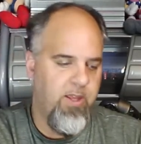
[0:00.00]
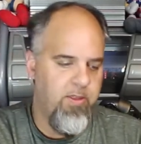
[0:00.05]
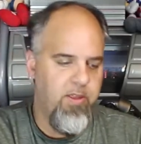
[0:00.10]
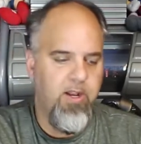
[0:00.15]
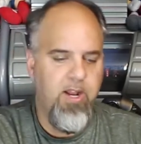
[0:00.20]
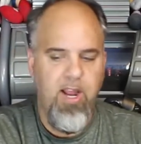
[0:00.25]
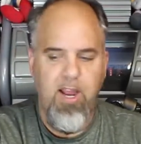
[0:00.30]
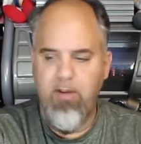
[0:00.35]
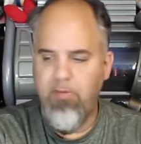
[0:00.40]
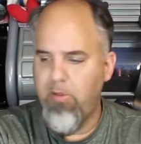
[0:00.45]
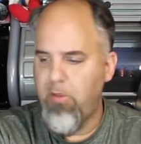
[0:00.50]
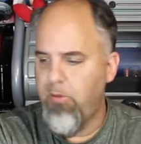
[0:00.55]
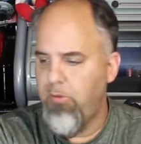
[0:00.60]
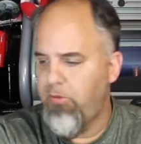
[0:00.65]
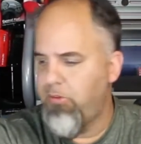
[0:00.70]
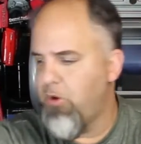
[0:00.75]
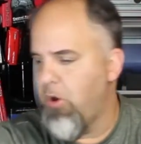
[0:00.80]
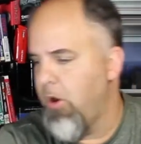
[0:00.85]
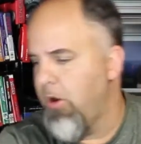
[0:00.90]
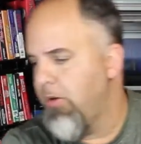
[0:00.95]
And then I have a
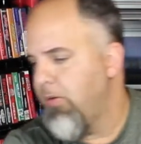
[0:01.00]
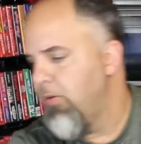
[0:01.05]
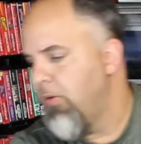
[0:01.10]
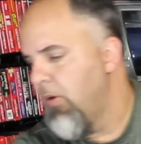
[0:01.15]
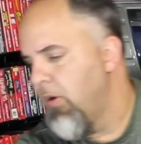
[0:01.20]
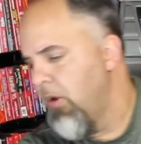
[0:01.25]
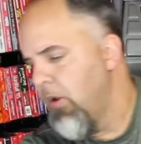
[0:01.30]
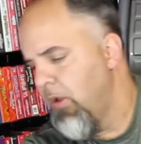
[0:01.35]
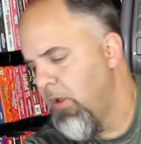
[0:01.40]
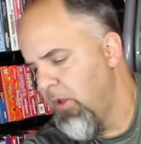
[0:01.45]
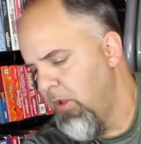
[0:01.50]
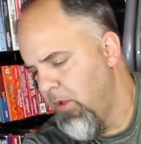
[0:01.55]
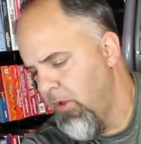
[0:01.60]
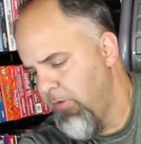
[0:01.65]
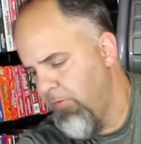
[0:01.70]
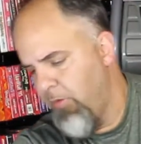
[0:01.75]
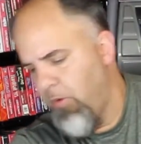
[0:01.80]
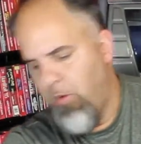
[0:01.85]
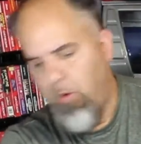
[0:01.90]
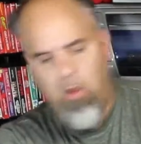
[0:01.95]
loose cart
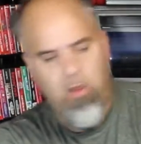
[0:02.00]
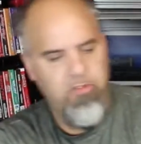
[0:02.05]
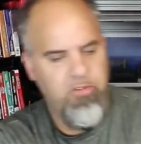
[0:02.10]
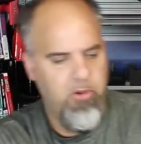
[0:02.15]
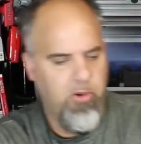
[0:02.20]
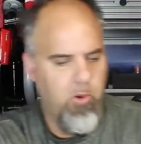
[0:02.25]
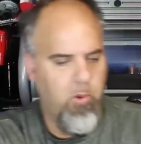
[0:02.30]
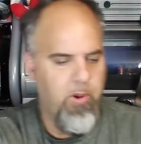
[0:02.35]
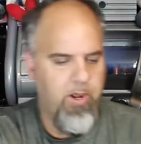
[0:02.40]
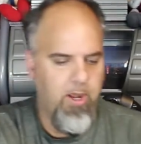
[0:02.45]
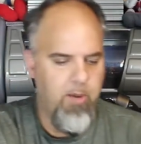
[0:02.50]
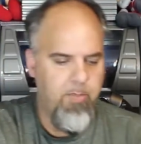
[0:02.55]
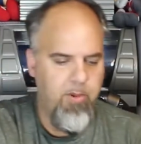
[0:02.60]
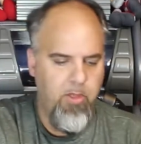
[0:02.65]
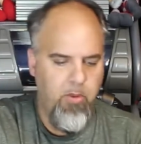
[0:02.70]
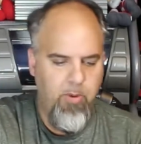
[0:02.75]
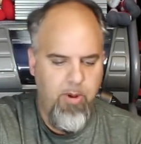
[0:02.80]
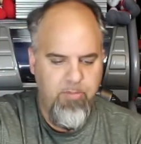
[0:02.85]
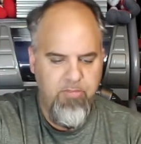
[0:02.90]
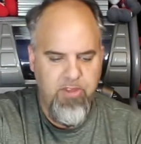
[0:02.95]
for it also going up on
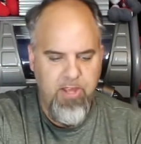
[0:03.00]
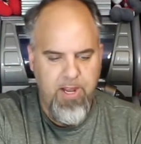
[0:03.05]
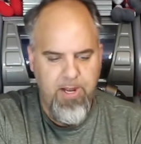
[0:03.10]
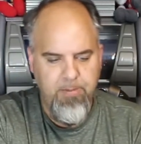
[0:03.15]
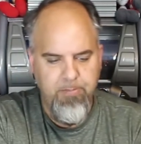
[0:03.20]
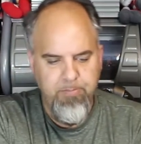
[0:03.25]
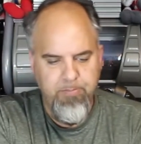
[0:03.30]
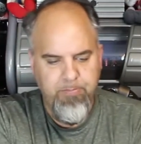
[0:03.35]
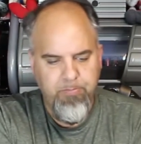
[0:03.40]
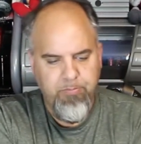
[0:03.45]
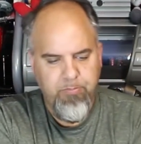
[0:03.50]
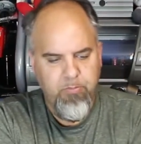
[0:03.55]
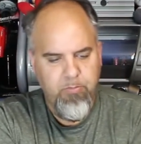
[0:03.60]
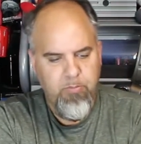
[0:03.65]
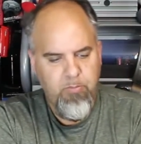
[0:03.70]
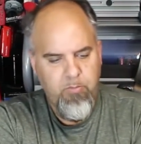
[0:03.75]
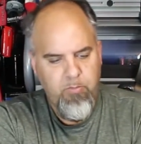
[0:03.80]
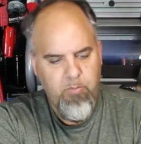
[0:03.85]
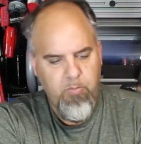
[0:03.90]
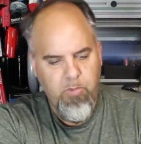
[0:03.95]
the website.
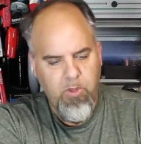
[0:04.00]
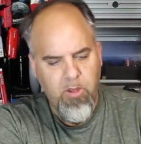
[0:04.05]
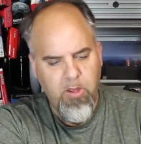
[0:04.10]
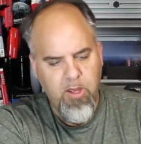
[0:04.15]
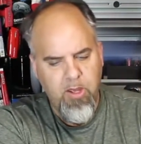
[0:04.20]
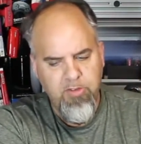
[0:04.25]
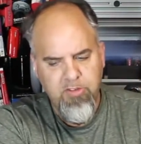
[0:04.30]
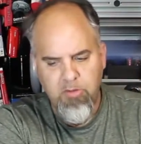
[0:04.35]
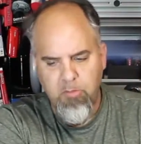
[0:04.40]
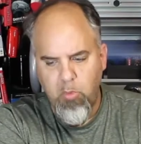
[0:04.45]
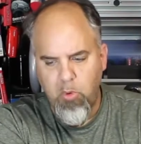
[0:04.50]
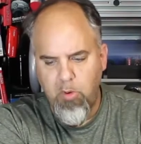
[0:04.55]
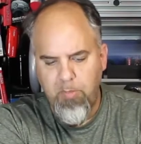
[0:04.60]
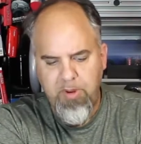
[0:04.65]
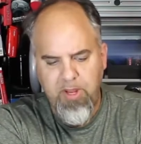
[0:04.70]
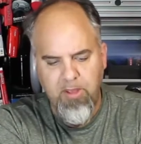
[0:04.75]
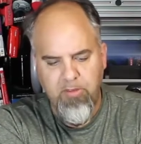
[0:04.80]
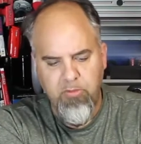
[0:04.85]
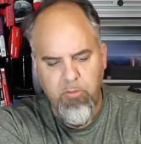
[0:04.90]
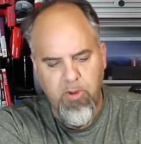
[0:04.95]
Some more
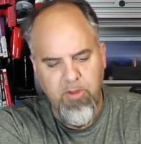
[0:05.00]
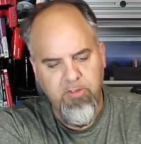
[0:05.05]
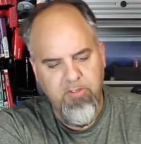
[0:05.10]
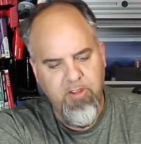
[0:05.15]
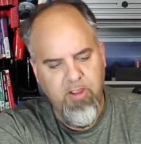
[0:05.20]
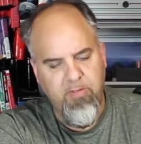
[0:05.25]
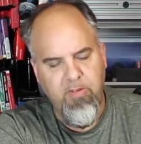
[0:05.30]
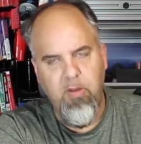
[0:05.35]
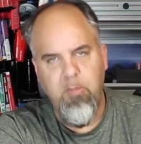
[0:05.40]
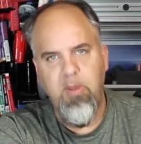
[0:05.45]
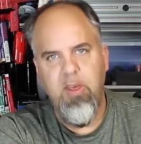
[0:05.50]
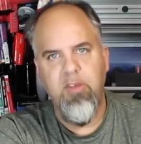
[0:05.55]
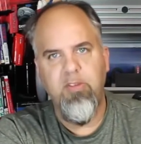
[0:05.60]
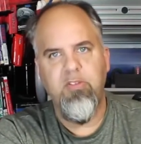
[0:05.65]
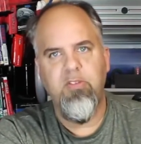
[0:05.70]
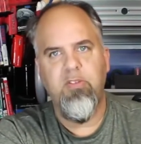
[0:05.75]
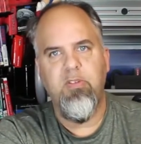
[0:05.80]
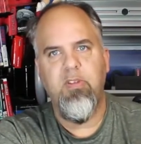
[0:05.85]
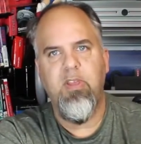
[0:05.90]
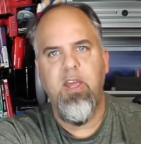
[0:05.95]
PS1 stuff I
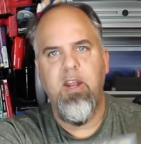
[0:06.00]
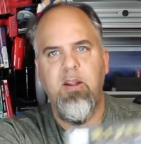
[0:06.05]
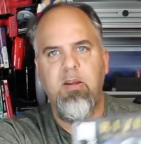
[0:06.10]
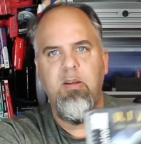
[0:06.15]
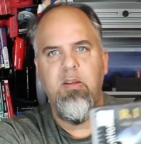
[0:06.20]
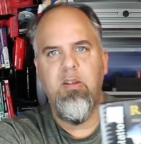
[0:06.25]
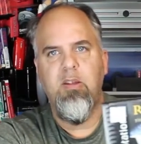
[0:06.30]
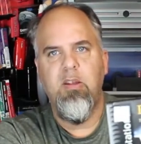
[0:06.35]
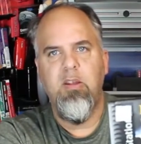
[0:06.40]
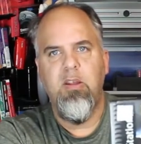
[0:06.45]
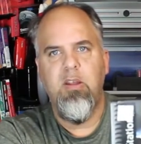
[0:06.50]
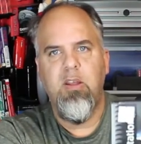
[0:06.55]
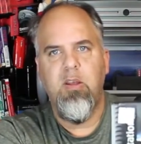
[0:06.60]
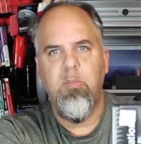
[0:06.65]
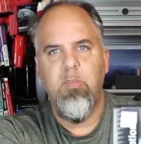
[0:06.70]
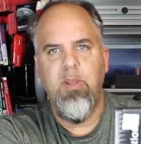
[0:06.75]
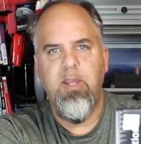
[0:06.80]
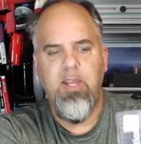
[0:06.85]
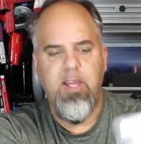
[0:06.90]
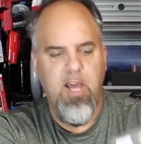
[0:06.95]
missed. Got a
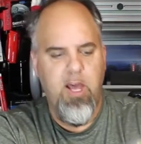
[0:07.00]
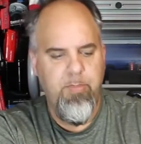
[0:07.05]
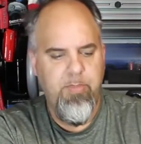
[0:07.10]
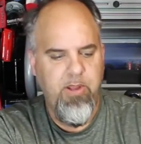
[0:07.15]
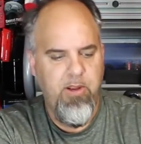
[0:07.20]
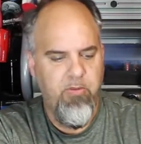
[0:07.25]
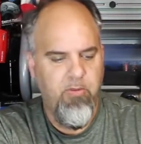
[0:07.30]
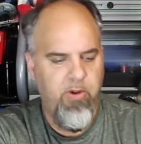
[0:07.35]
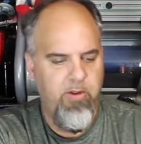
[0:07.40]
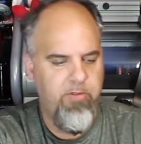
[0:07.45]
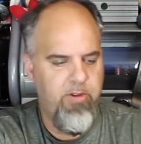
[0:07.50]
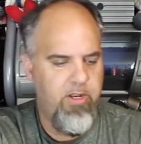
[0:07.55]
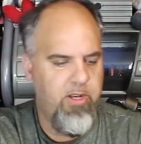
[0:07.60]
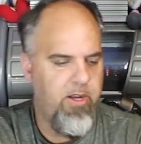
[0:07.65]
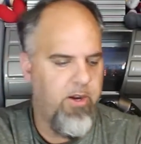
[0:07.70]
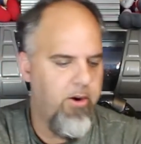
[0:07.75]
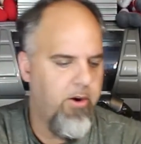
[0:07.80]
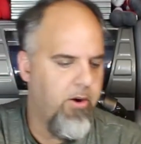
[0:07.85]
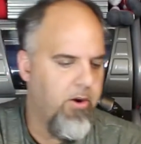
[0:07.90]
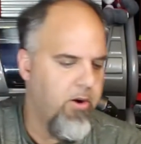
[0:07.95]
complete copy of Ribbon
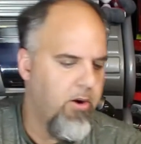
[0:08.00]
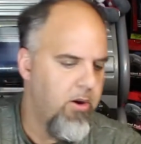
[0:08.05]
here.